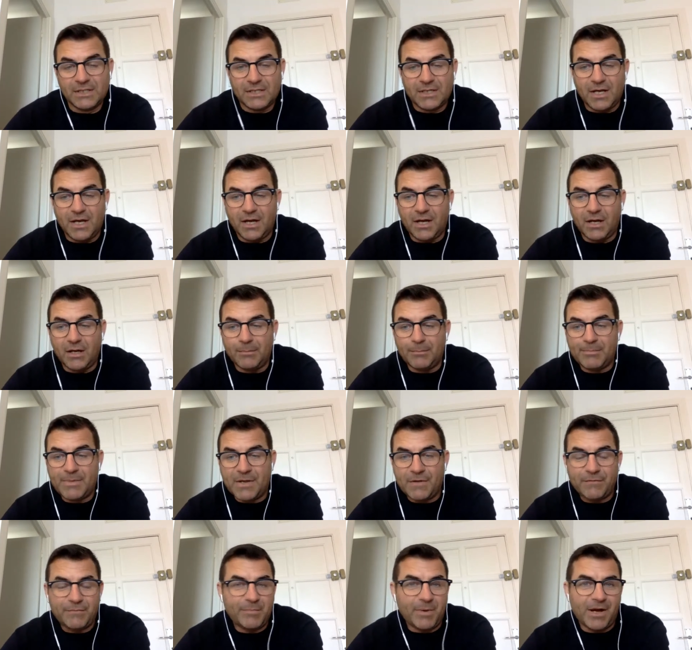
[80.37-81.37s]
a um, bit
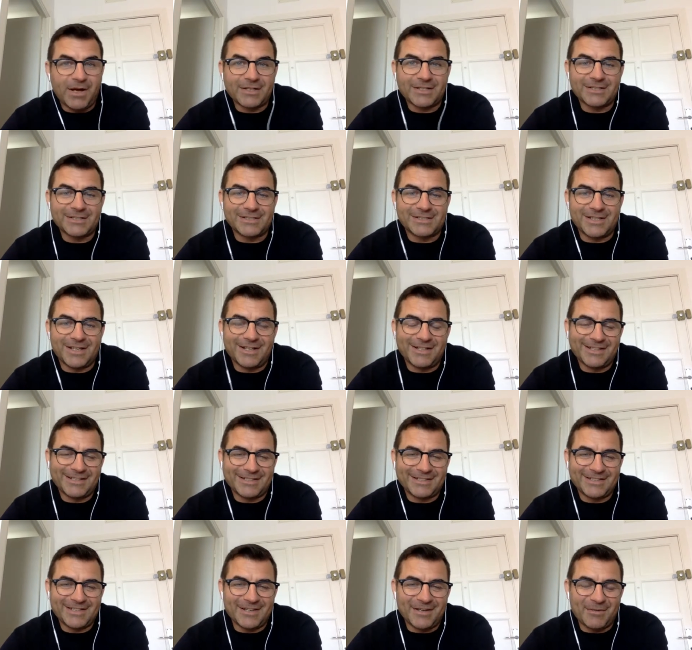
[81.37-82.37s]
of buying and
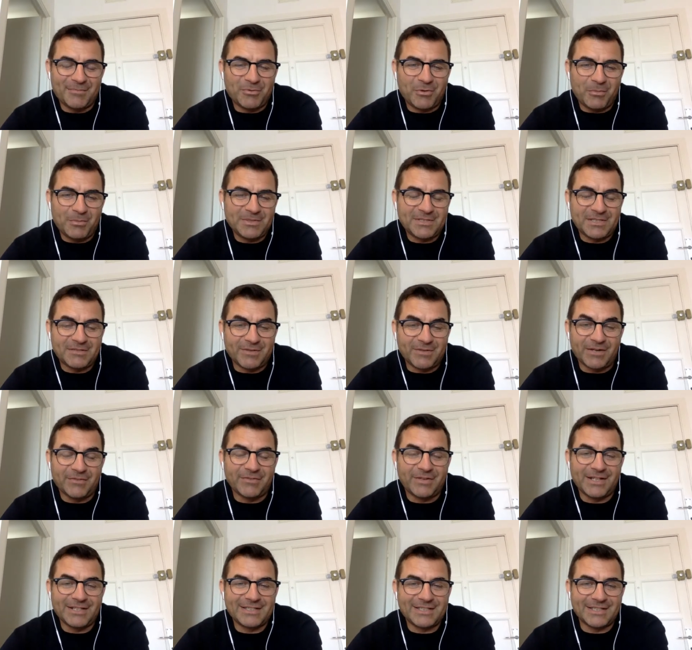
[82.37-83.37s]
selling uh, property,
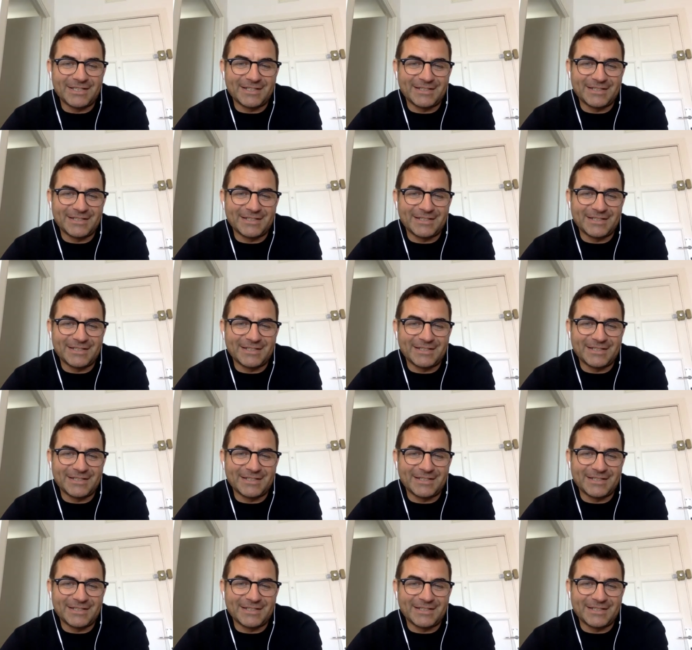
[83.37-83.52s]
renovating,